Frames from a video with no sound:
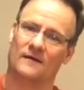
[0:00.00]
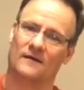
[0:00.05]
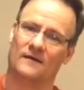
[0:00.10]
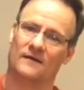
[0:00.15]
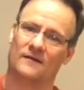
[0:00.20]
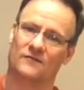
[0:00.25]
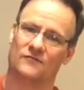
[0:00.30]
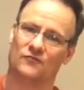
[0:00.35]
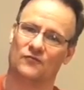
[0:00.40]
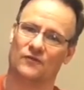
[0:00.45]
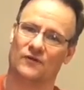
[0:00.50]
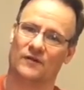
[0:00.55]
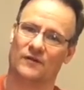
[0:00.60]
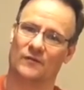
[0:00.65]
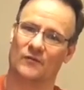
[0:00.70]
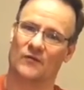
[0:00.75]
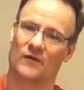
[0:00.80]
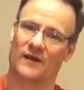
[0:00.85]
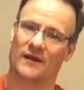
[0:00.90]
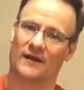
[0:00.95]
It's really
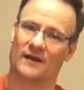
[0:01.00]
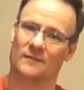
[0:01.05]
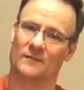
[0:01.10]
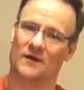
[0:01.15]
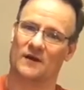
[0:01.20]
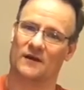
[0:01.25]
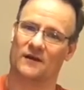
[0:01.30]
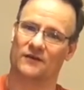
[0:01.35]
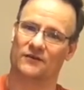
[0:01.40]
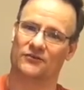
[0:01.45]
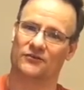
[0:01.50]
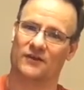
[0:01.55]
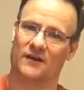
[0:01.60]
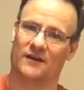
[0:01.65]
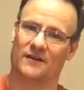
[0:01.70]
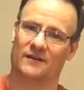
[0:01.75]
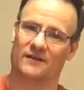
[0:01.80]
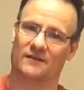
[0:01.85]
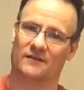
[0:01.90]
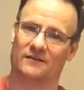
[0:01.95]
bright. I'm not going to shine
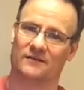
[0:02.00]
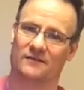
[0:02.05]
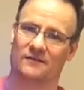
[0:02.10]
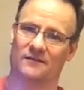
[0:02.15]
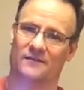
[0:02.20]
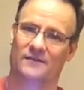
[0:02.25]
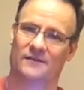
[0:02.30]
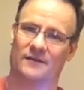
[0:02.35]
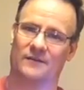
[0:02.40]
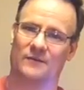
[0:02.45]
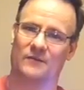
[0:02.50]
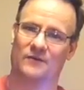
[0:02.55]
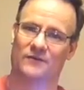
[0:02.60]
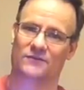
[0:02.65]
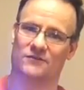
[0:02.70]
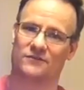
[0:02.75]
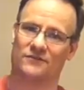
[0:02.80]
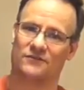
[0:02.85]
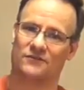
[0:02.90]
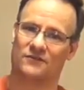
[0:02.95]
it into the thing, but
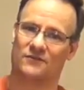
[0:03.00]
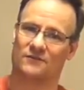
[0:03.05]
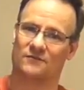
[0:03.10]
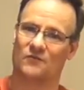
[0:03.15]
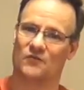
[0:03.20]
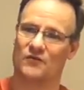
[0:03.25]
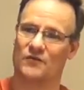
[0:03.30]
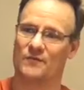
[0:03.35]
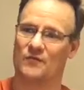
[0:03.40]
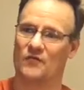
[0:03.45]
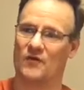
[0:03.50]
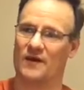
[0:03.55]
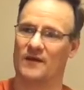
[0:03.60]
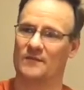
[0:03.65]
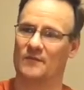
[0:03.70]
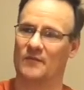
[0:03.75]
it's just pretty bright.